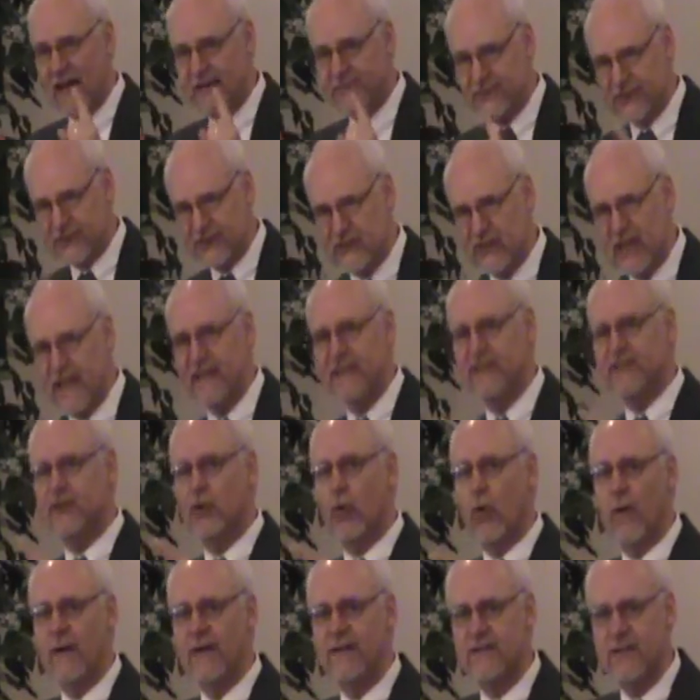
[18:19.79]
I've said it's
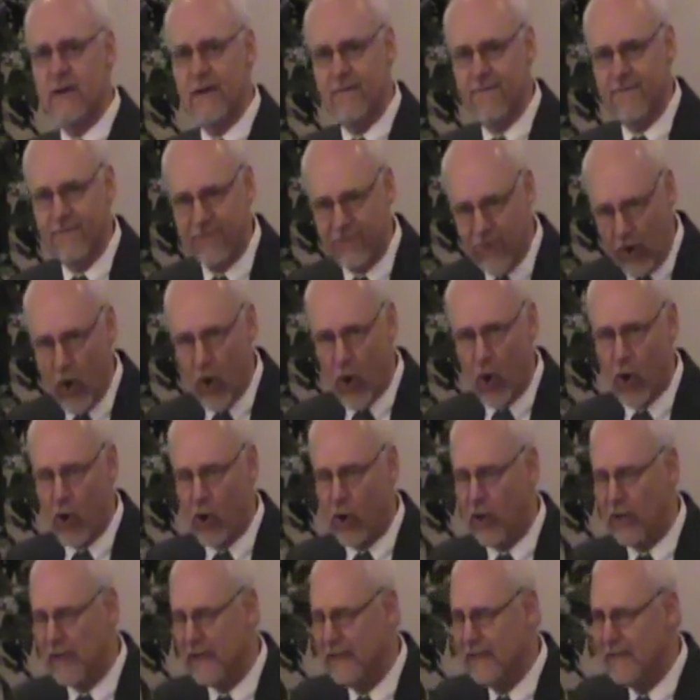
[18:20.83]
going to
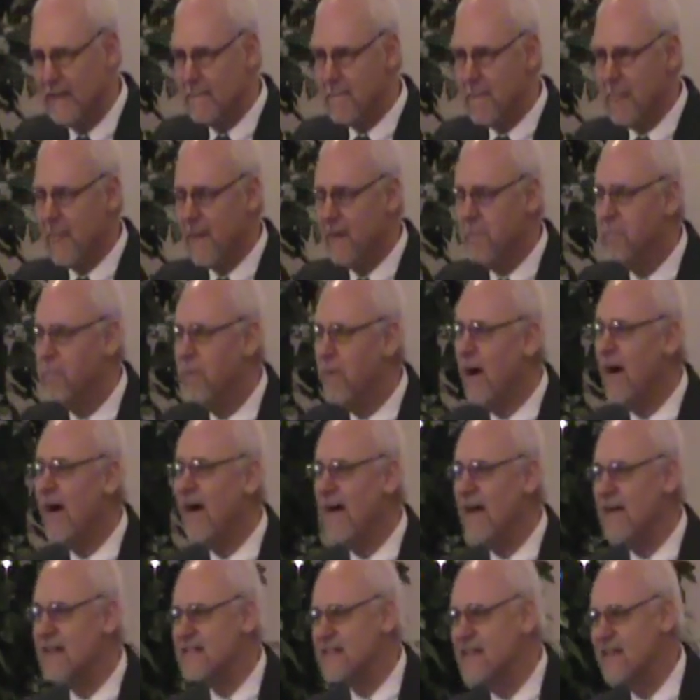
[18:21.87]
fall,
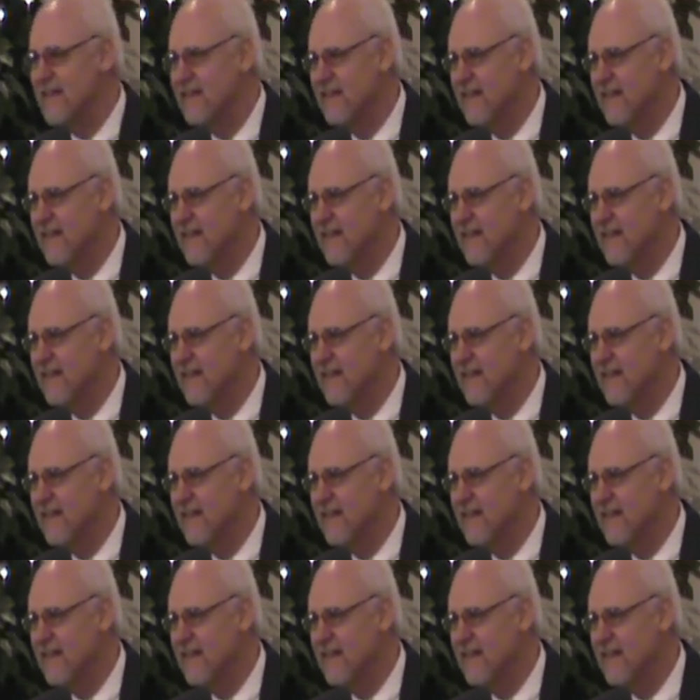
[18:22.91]
but